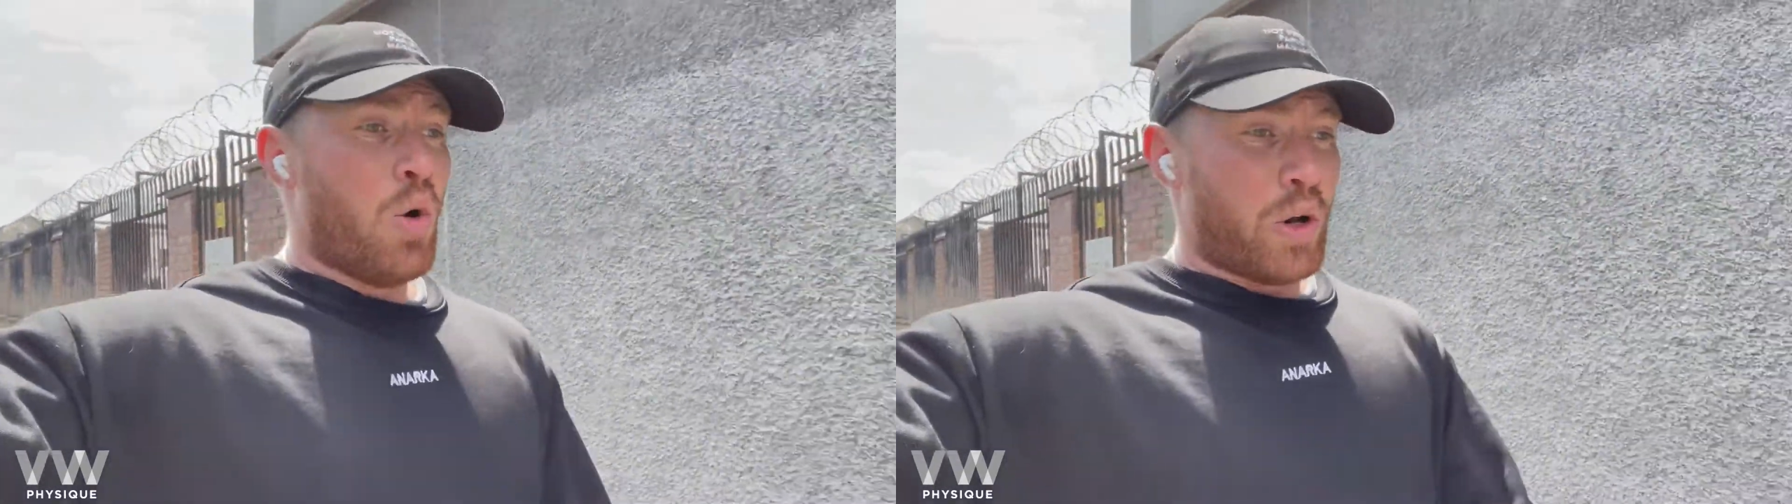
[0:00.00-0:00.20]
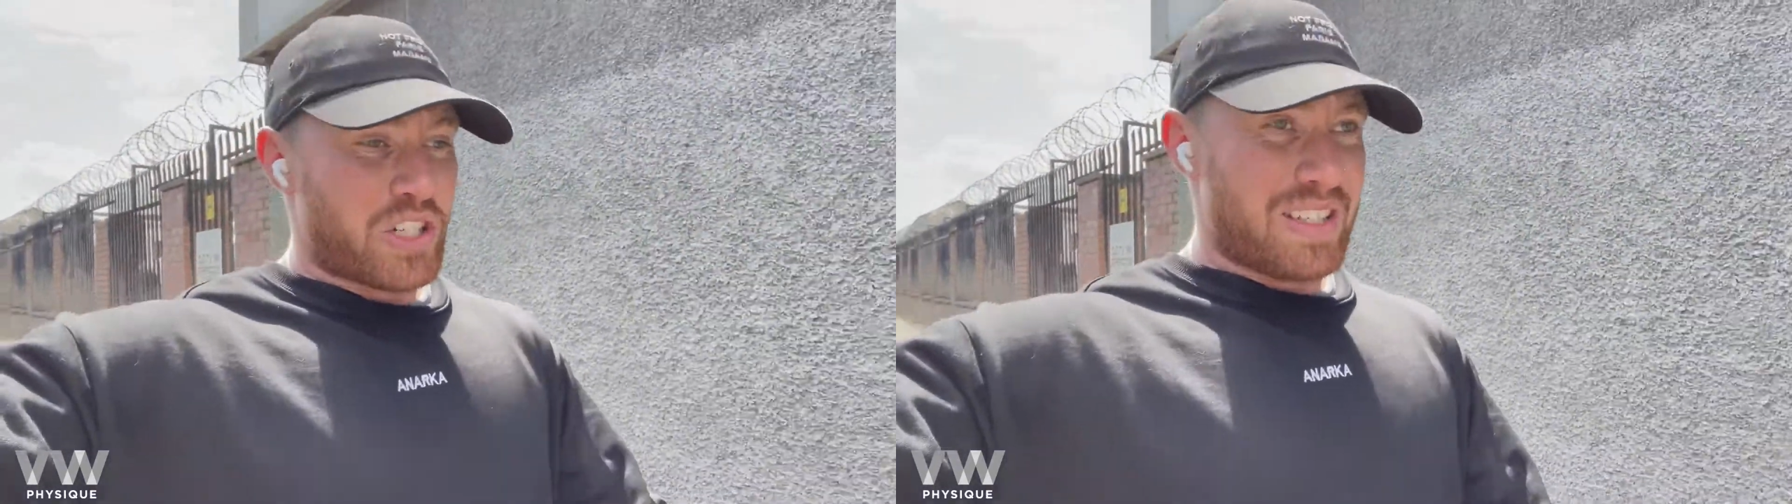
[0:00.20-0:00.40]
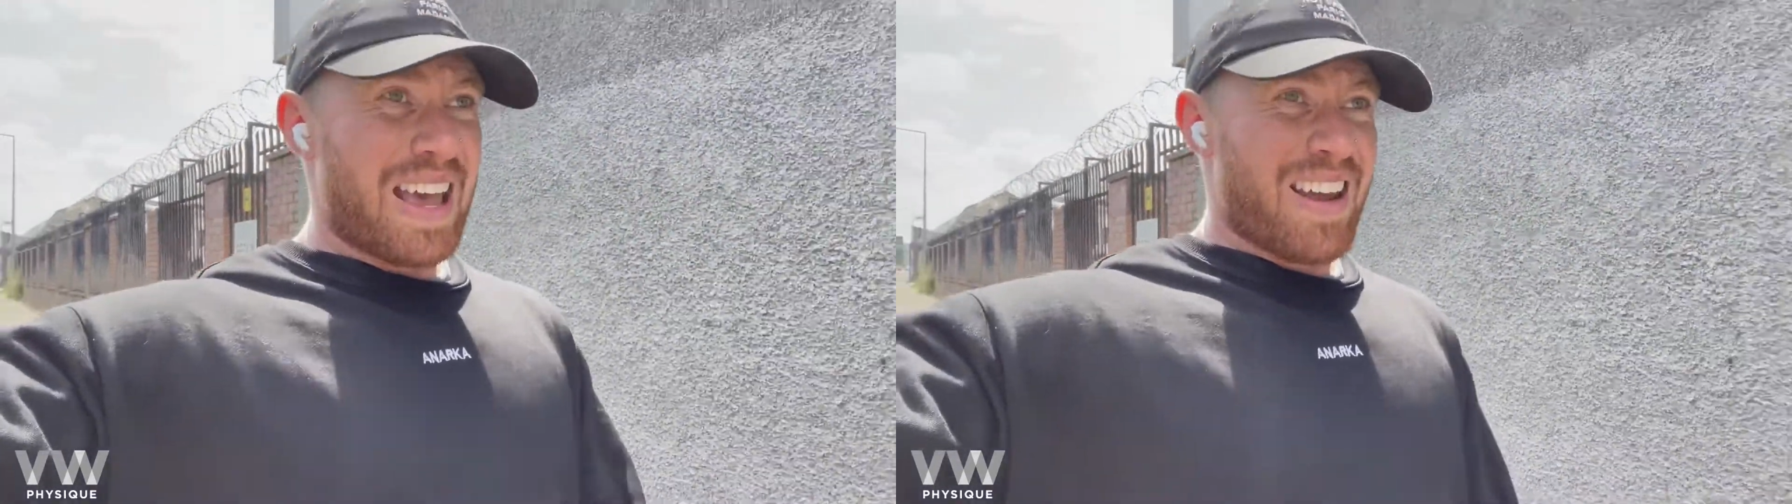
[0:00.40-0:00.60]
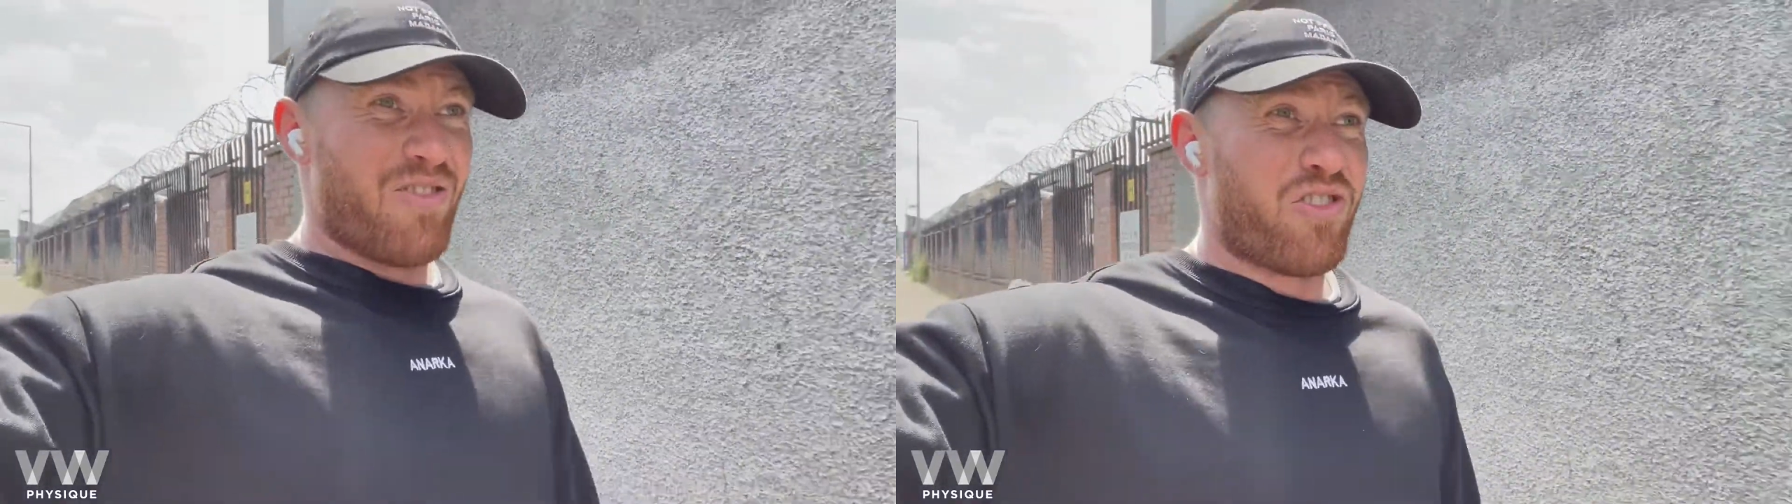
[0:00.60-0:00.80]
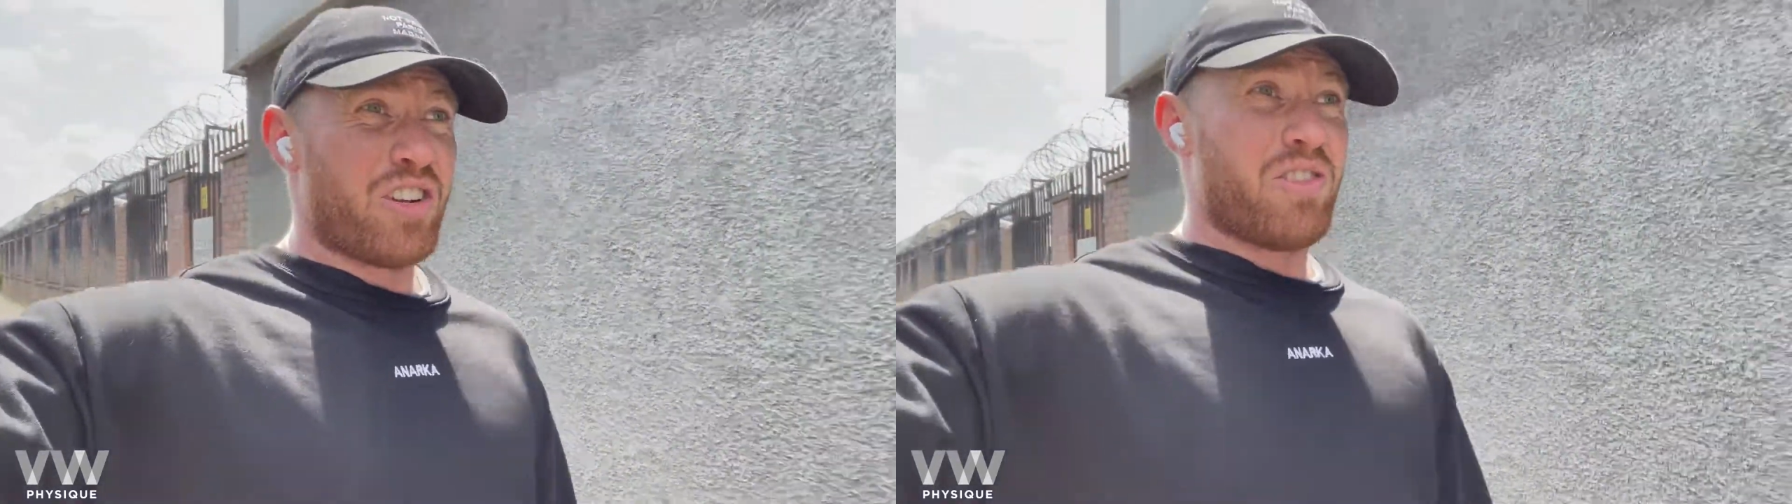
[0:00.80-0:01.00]
which is
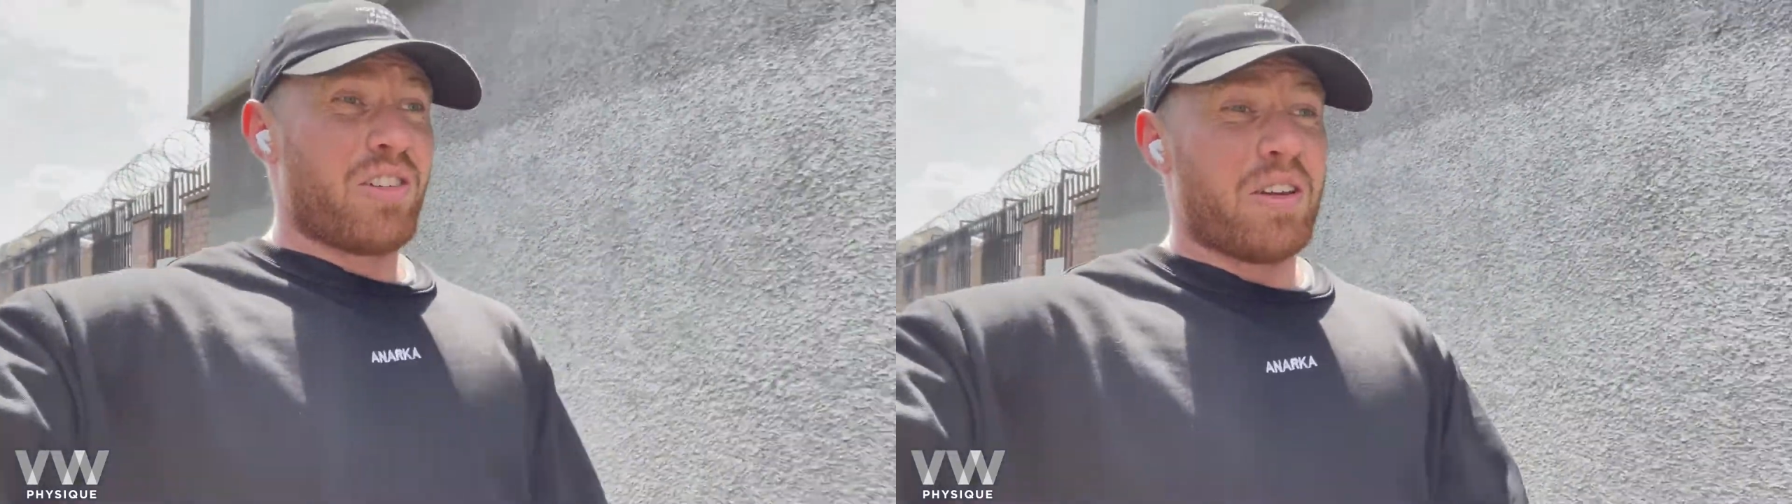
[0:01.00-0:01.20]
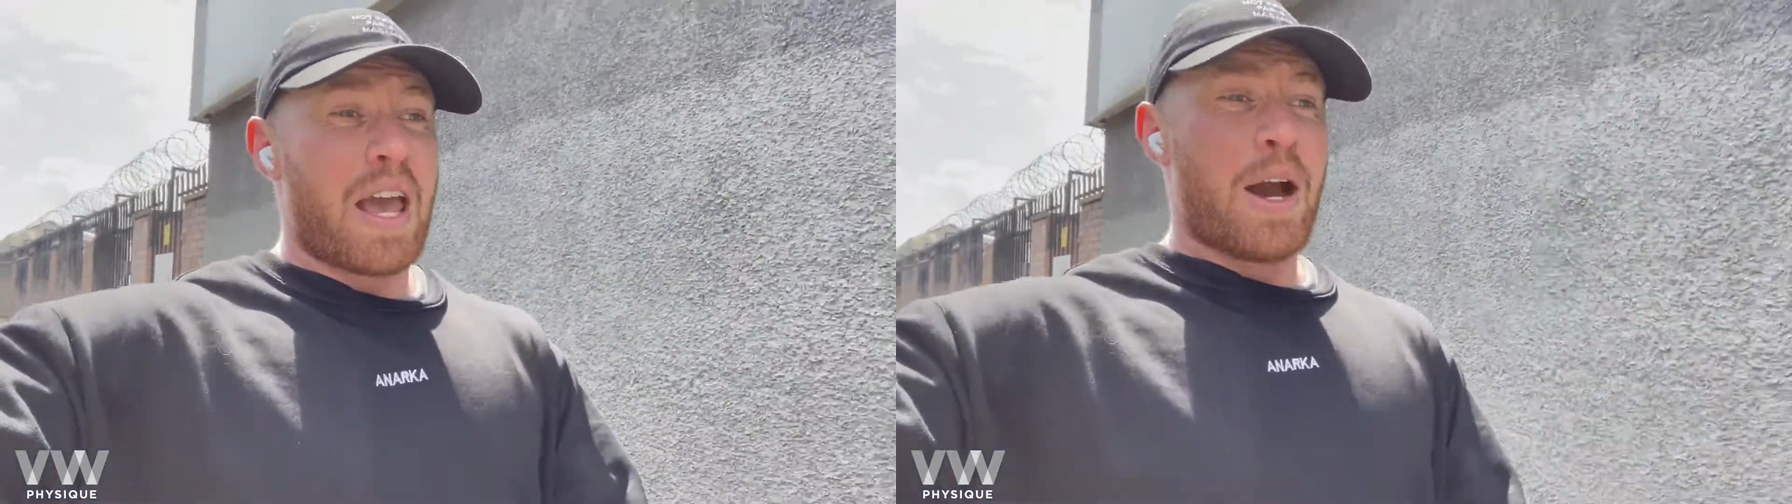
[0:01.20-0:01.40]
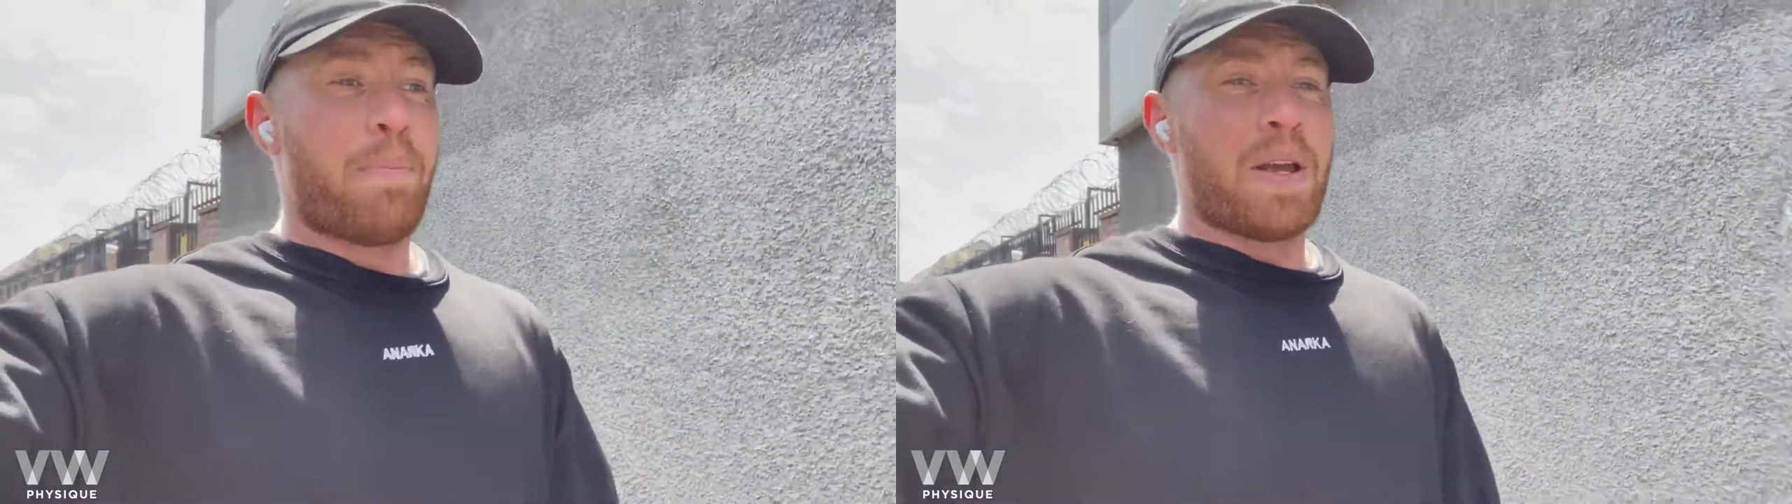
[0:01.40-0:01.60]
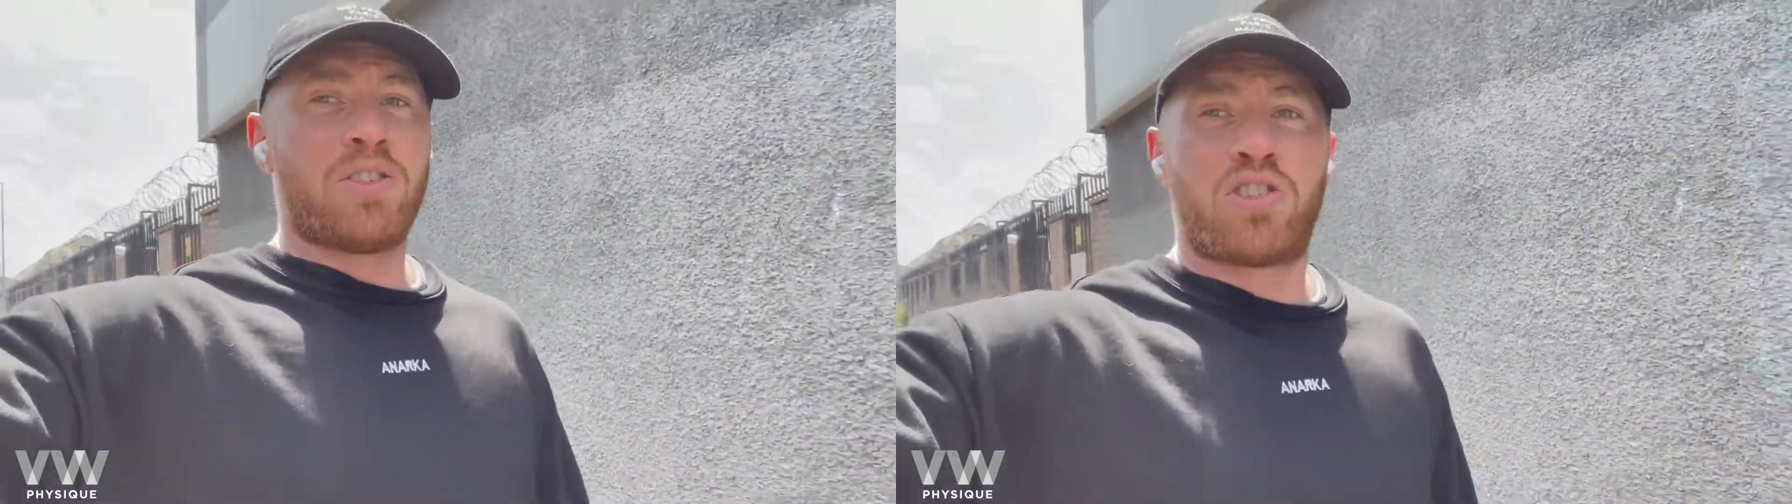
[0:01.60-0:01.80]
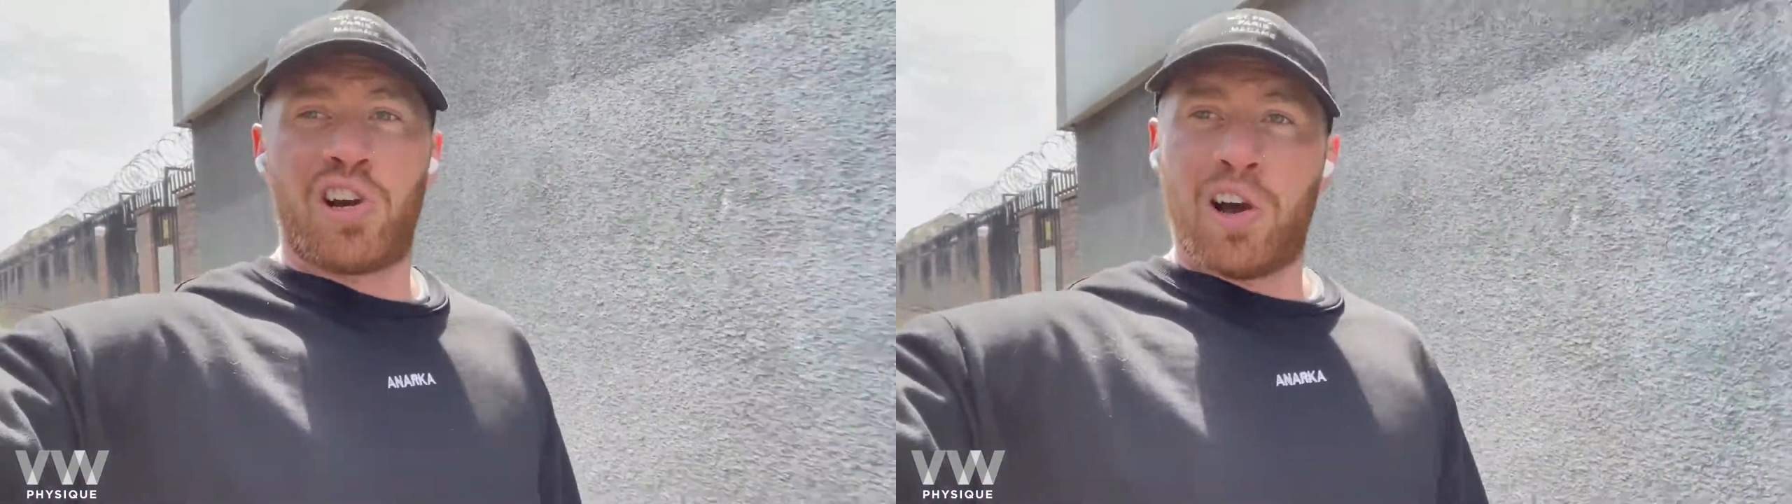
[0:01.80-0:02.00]
then really helping.
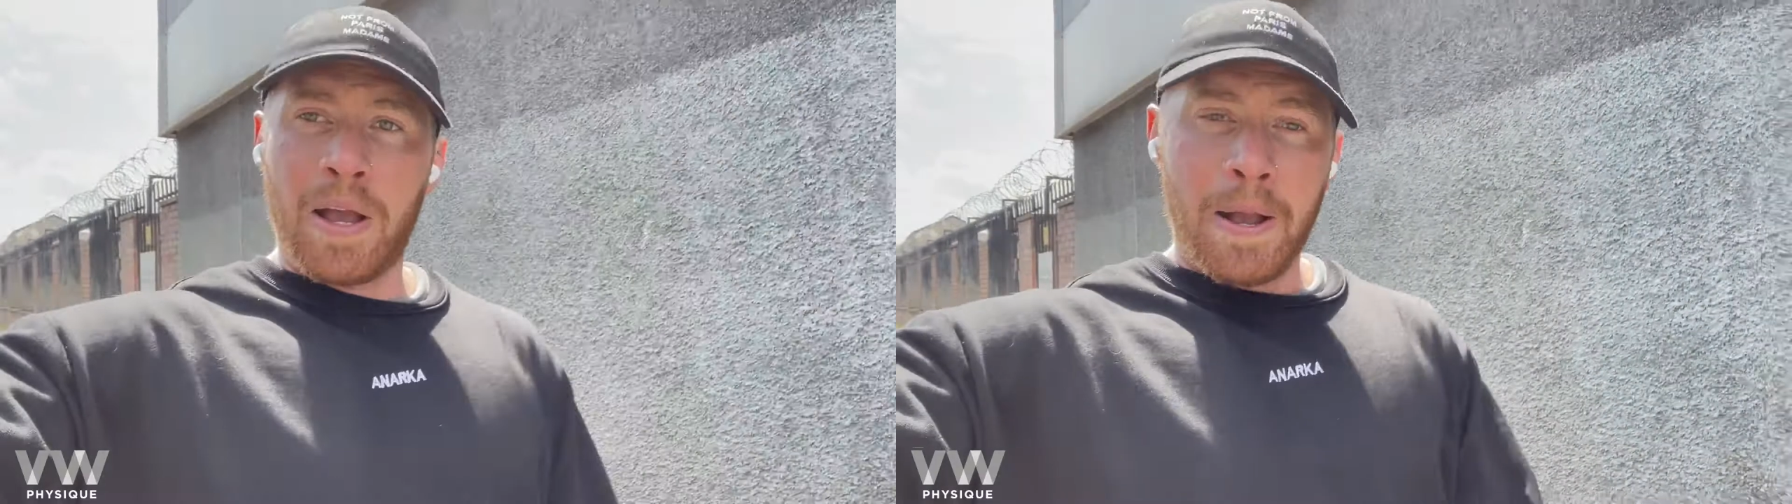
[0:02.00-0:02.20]
So